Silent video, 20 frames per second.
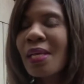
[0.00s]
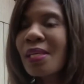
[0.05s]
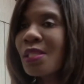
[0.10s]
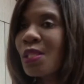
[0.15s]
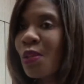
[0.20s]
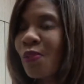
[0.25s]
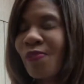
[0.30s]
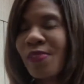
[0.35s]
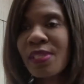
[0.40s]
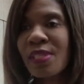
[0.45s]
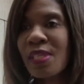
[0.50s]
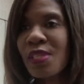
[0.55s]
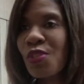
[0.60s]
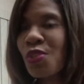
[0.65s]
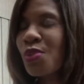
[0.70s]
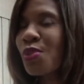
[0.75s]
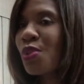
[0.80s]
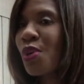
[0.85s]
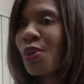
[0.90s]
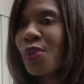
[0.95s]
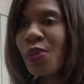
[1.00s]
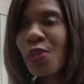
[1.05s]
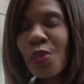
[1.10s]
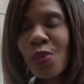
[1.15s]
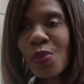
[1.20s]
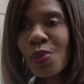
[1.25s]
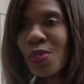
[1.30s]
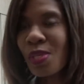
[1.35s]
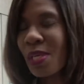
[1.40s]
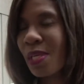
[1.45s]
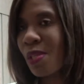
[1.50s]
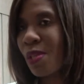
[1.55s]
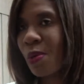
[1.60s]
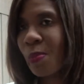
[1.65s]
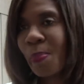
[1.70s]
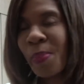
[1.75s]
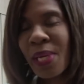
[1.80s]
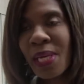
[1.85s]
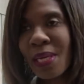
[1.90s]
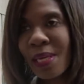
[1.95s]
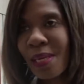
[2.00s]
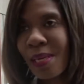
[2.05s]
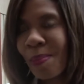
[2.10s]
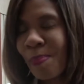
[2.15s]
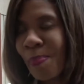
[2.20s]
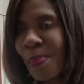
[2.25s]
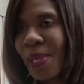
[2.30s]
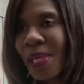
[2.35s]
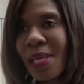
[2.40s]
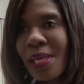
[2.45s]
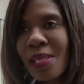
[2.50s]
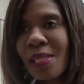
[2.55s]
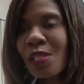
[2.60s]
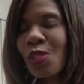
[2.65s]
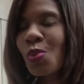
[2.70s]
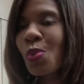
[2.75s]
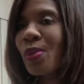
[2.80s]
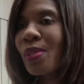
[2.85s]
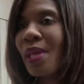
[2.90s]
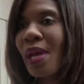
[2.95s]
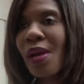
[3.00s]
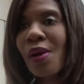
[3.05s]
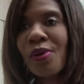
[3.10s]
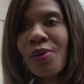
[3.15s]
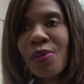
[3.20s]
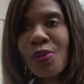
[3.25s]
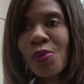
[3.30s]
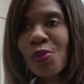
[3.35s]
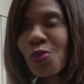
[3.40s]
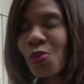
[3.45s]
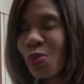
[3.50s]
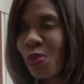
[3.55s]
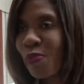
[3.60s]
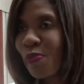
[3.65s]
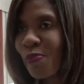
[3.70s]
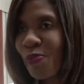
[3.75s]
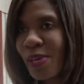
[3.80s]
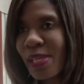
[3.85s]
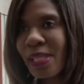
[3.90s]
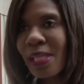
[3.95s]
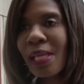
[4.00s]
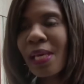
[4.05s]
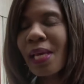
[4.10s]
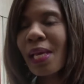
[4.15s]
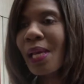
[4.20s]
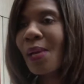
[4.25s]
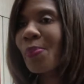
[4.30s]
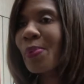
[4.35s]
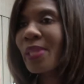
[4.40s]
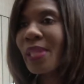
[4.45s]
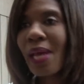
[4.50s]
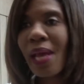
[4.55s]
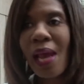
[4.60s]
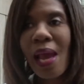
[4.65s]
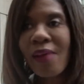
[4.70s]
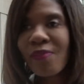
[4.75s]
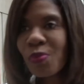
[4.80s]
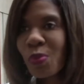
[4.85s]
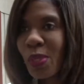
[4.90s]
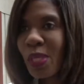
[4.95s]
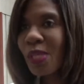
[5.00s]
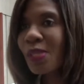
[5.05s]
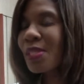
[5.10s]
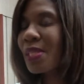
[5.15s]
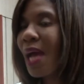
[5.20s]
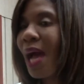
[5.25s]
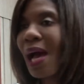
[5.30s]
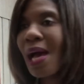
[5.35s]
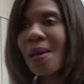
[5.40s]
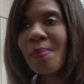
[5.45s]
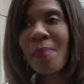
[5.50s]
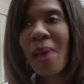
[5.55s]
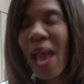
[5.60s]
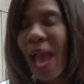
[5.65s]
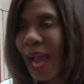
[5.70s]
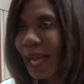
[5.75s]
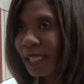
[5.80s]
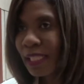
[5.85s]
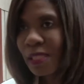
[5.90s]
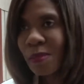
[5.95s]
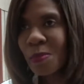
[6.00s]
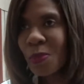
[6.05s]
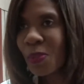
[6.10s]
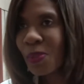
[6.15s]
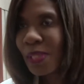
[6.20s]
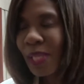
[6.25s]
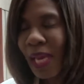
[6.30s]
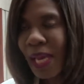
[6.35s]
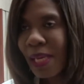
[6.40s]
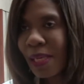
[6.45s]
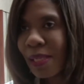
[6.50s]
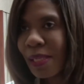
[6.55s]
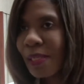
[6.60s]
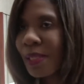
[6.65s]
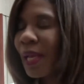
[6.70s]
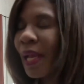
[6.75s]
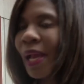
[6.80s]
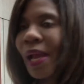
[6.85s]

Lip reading: So physicians are using their PDMPs when they are user-friendly, when they have real-time actionable data.